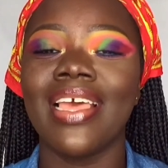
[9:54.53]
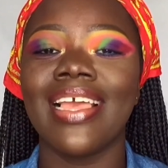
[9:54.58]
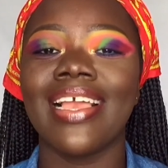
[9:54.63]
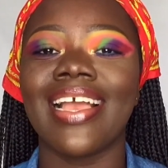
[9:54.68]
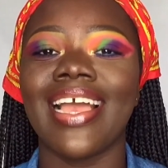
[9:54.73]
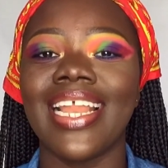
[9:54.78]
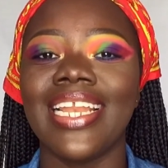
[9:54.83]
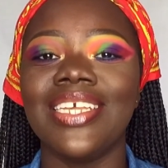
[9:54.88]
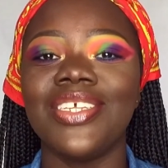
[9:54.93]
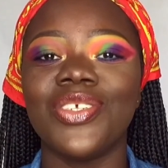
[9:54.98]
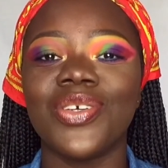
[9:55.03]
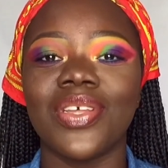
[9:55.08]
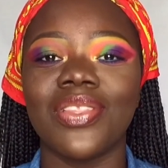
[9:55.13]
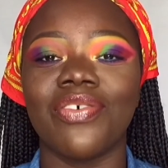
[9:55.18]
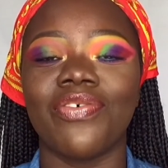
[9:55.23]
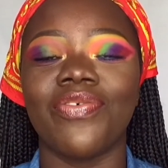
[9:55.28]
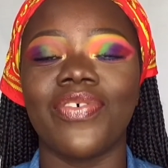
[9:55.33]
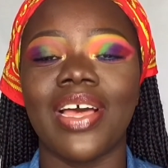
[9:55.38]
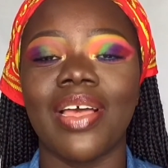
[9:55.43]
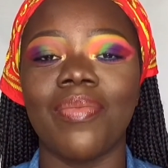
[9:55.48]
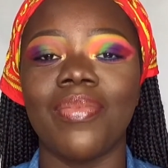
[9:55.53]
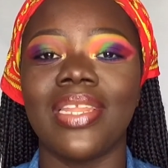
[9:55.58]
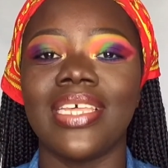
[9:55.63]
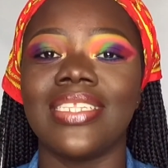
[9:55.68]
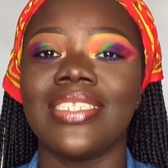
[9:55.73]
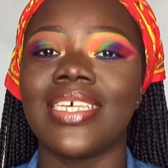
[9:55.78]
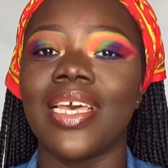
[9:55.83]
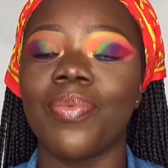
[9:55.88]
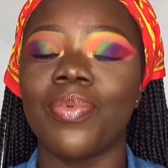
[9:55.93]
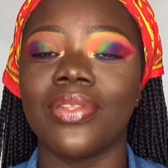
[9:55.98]
Kindly join the family,
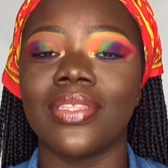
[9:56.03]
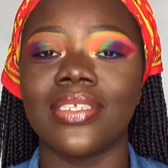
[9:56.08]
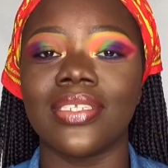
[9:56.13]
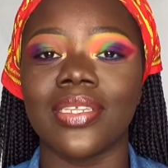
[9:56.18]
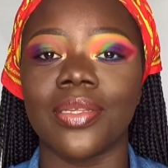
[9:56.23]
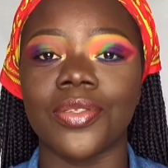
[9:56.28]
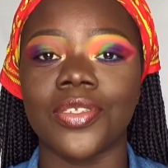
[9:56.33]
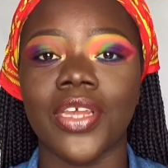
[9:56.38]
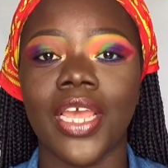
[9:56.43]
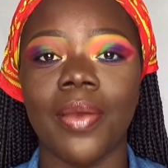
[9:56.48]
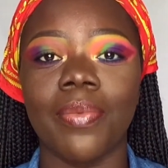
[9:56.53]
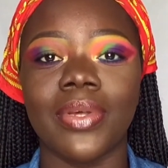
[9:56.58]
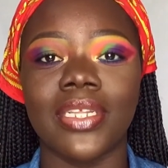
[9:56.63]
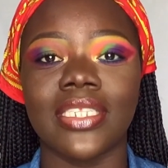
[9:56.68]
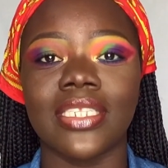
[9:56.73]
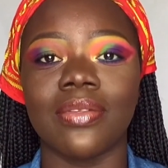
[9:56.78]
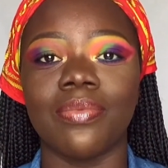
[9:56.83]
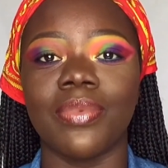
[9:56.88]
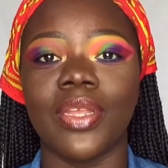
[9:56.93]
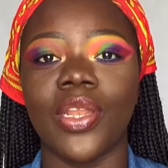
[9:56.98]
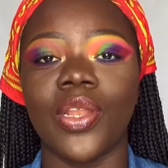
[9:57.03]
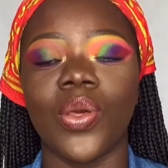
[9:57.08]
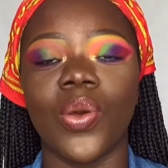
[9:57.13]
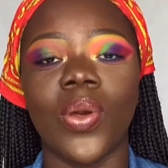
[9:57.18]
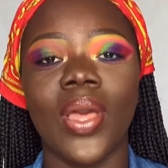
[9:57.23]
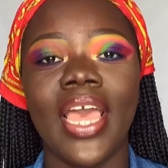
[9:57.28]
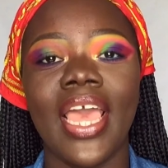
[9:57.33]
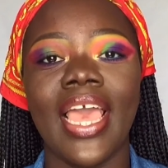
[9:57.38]
tap on the subscribe button below